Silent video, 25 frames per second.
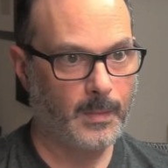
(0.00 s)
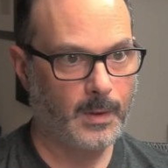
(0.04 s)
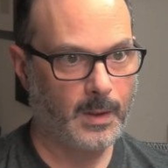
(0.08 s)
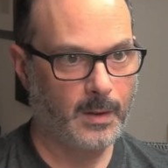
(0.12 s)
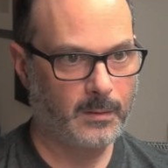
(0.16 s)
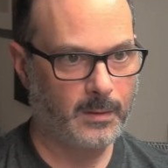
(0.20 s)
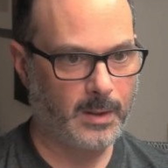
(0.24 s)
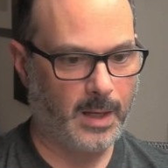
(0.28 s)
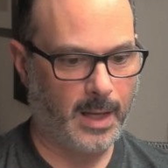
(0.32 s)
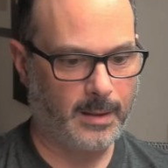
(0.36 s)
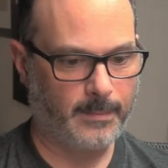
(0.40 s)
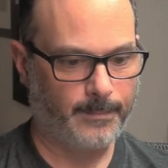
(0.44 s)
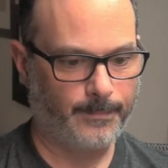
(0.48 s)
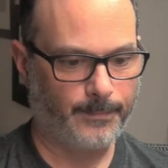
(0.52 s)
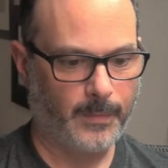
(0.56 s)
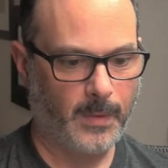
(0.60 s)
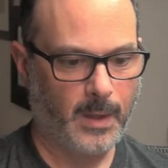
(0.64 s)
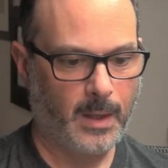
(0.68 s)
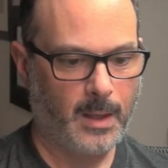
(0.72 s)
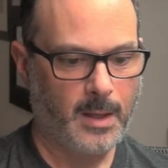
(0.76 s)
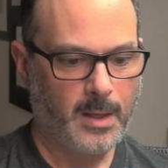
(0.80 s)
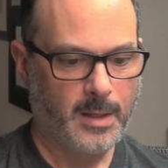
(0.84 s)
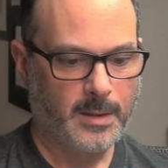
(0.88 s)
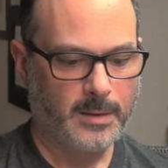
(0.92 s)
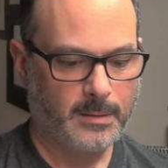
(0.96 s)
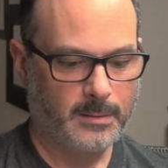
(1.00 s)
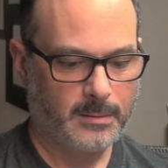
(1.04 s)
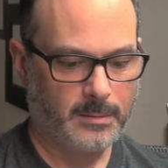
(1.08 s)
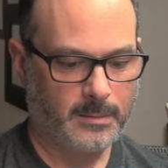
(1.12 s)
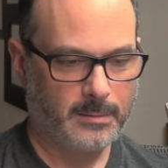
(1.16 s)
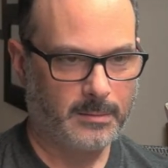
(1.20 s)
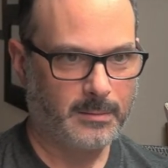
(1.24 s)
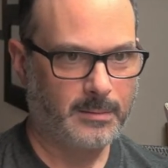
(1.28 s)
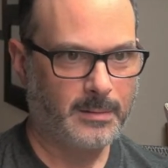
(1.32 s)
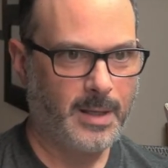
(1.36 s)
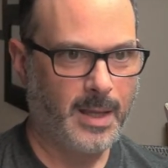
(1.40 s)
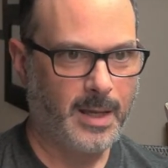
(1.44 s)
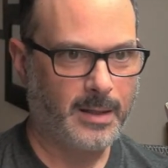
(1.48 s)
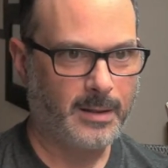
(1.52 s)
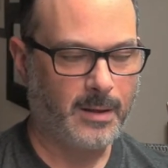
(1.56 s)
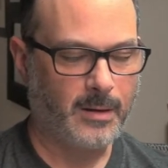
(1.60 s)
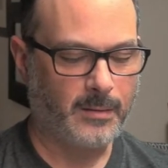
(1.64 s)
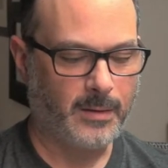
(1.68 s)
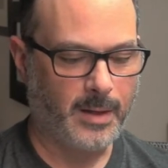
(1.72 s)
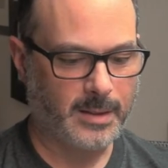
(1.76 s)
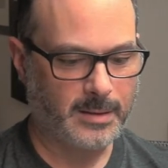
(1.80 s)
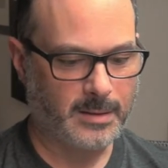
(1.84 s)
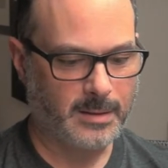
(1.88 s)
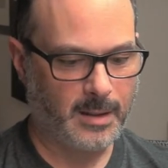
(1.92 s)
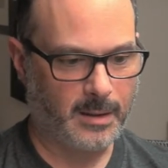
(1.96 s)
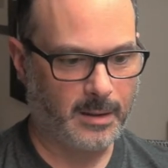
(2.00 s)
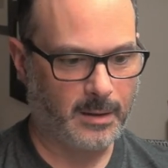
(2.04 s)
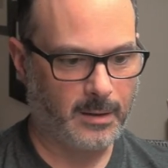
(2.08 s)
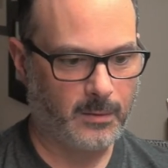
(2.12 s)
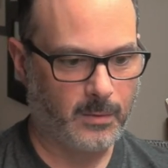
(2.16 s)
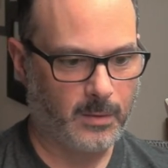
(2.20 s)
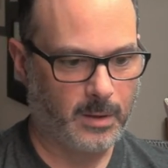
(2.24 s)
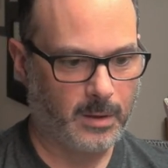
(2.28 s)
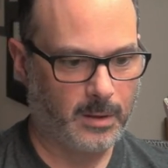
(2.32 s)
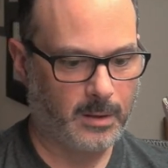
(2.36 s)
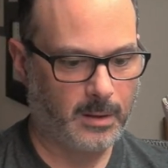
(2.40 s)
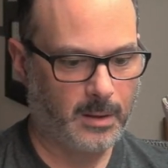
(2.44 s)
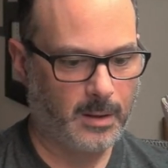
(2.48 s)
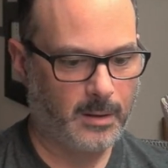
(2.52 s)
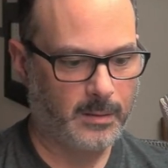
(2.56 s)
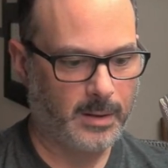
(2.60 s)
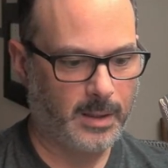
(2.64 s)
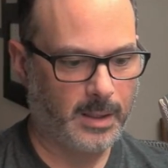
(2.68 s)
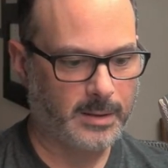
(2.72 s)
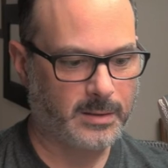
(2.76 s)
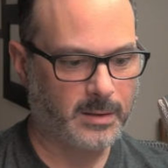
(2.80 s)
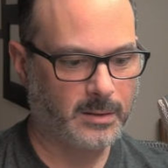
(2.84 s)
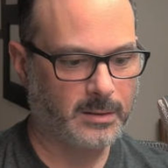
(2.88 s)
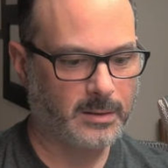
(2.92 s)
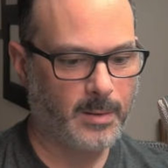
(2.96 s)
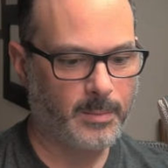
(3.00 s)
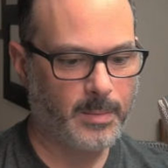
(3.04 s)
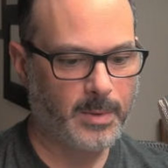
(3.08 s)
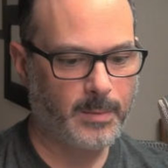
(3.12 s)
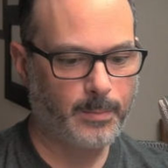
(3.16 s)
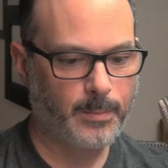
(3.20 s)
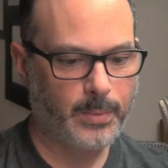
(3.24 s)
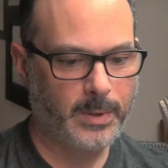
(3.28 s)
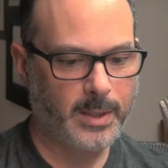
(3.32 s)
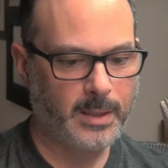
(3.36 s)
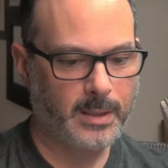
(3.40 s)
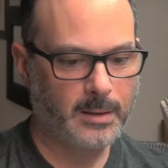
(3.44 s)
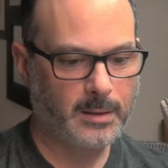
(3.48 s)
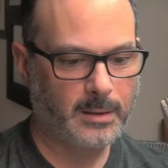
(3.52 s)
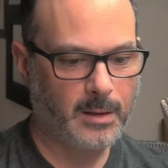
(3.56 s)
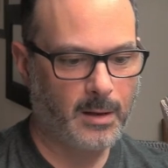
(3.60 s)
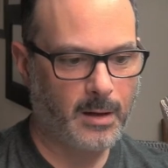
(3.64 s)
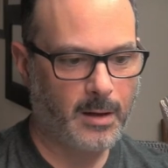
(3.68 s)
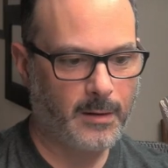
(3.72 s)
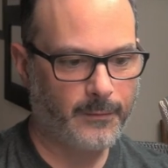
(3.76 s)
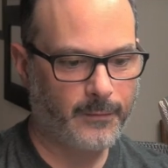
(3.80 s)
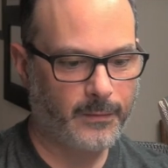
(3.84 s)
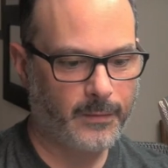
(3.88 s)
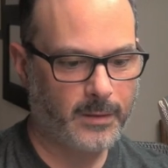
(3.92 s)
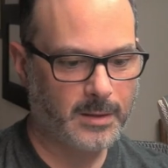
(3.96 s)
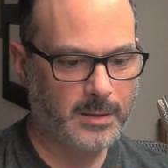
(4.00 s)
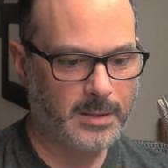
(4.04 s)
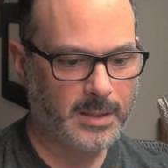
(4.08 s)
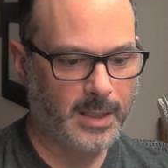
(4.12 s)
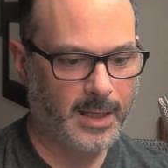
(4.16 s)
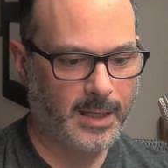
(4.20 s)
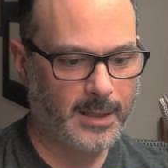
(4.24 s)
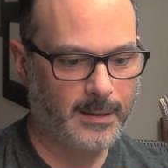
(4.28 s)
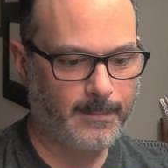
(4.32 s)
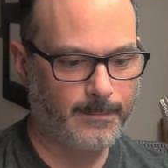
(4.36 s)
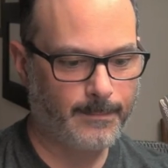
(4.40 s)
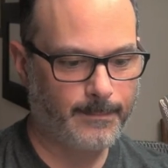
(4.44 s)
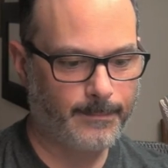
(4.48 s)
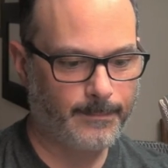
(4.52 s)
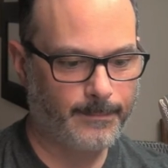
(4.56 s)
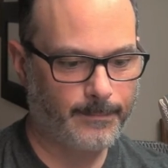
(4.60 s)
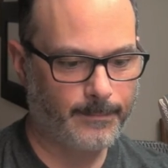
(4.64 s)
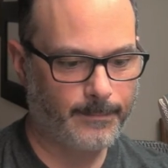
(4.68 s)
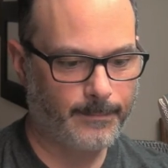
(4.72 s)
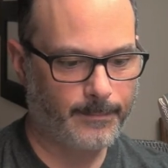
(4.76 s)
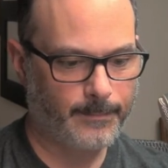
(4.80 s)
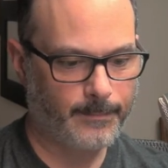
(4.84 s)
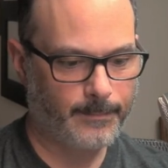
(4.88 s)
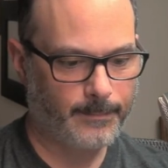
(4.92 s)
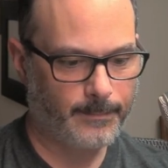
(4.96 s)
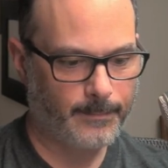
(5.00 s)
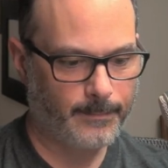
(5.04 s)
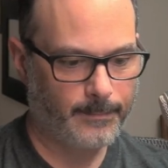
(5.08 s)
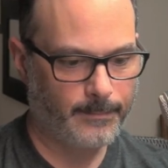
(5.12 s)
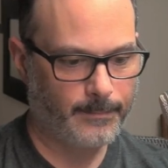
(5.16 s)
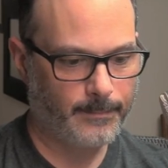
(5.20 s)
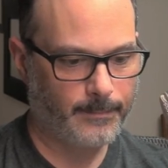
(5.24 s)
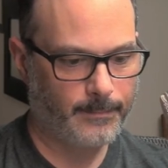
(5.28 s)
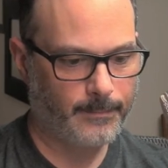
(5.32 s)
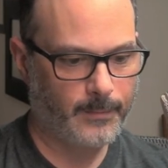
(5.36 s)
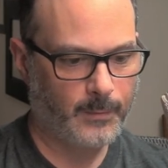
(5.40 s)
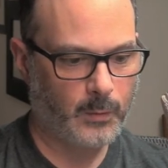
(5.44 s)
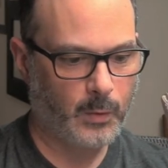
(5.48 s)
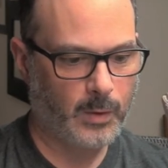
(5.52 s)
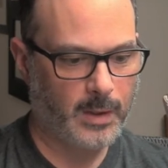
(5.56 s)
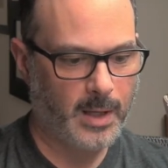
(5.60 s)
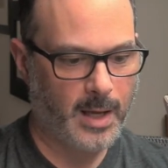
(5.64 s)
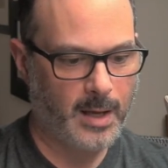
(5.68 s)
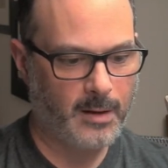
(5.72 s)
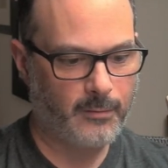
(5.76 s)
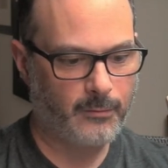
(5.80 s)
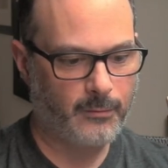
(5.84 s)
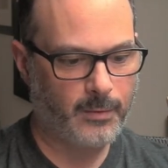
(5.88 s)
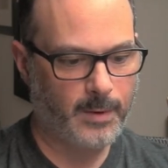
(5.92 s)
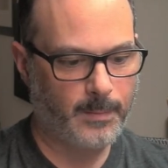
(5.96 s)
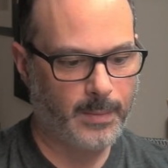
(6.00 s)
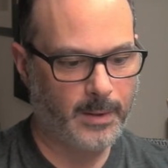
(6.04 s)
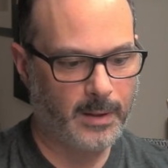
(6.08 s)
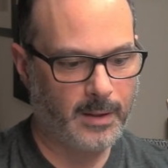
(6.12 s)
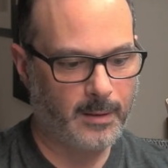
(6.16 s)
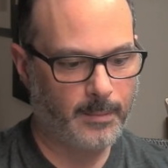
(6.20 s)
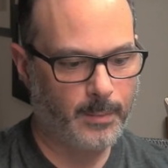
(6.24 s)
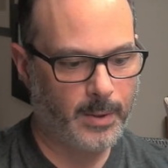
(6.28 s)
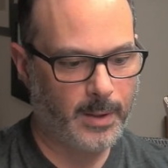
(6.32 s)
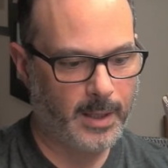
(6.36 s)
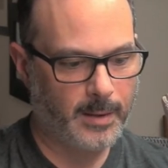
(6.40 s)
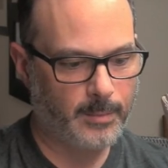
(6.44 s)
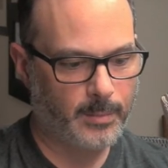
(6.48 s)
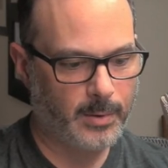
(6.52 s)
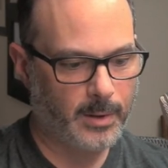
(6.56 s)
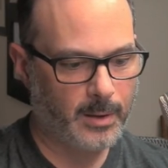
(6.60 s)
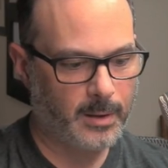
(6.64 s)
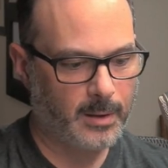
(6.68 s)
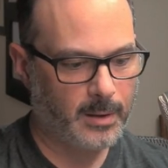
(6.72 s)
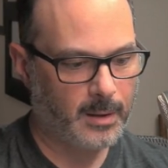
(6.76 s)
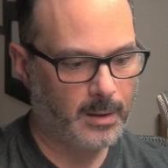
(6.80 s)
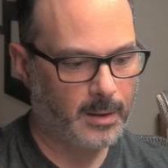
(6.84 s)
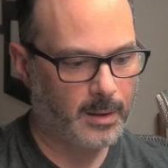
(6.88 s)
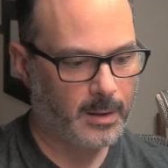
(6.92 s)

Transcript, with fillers: Okay. Yeah, no, that's not going to work. Okay, so let me peel off the tape without ripping the paper.